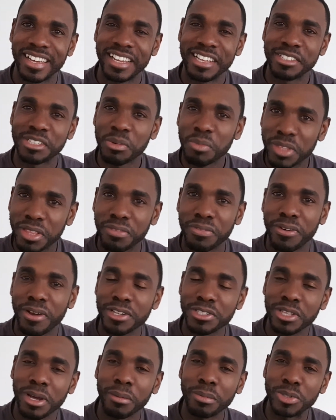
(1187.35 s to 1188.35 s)
So with the
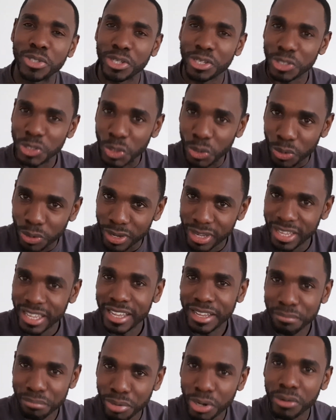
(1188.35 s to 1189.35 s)
first option, you're
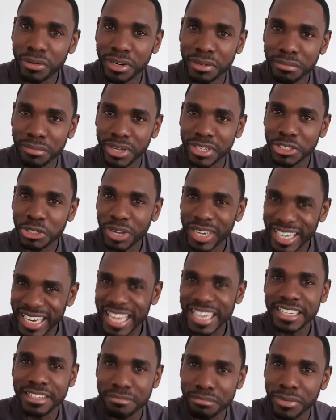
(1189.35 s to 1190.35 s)
borrowing money, you're
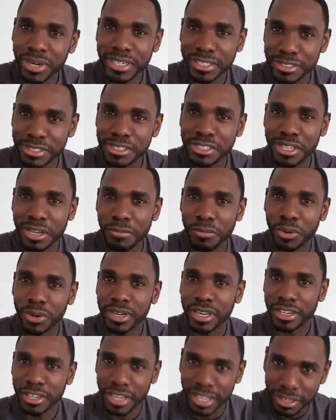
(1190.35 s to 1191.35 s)
lending money to
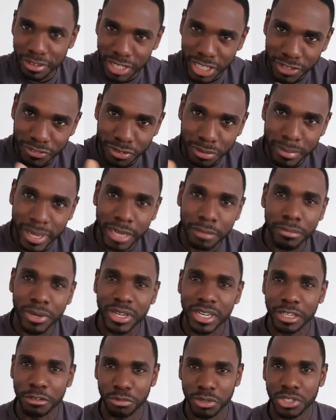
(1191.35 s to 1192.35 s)
someone, and they're going to give you back
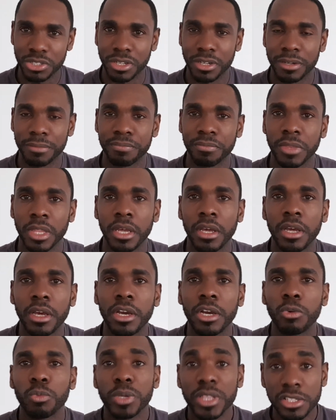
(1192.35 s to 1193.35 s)
money in return.
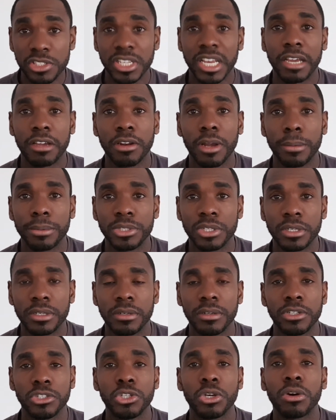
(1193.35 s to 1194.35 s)
With the second
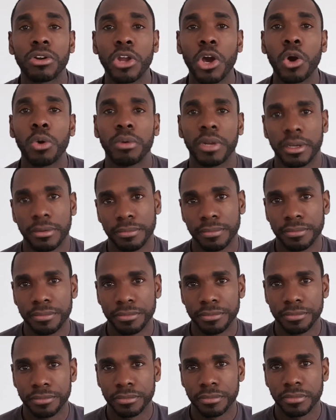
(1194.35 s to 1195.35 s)
option, you're an owner.
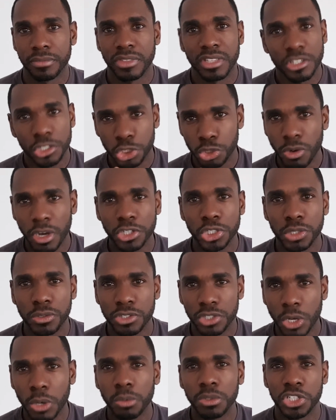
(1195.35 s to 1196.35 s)
The structure
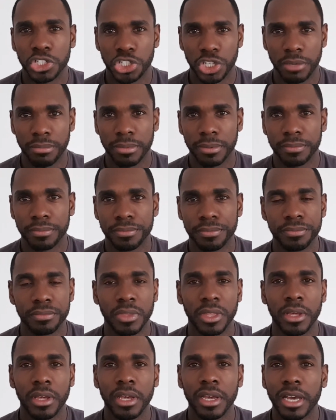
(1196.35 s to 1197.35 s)
is ownership.
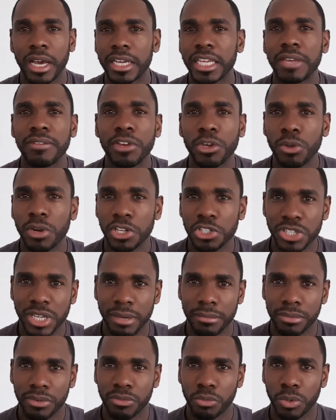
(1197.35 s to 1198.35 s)
I'll give you a good
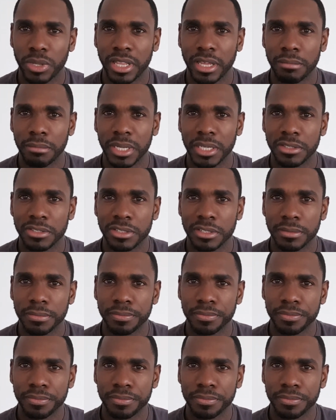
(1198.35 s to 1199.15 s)
example of what that means.